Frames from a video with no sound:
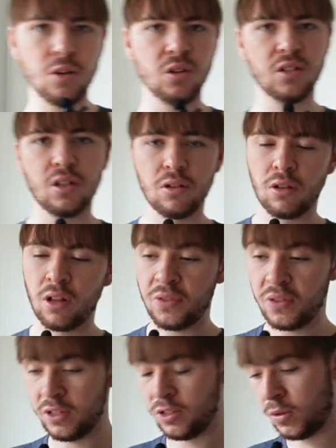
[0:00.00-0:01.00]
you can tell a lot
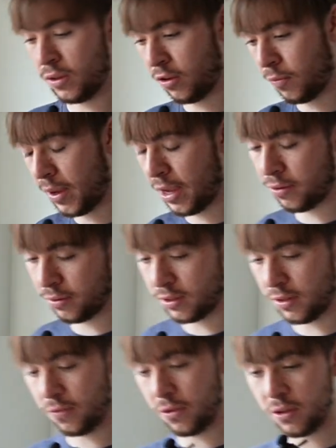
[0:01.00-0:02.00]
that he's doing a lot of pandering
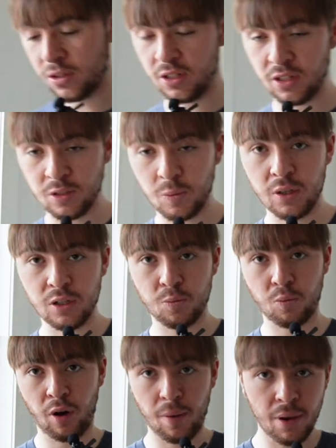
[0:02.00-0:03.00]
to the first years, because
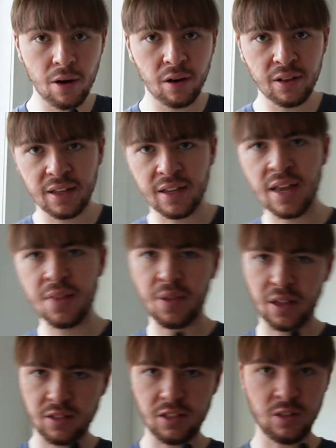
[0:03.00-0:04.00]
primarily
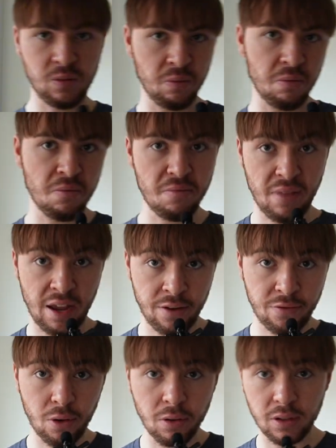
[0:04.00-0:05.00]
that's his main
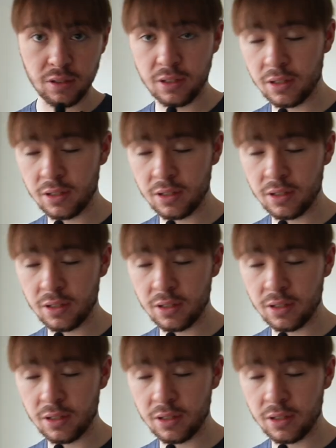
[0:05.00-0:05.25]
focus.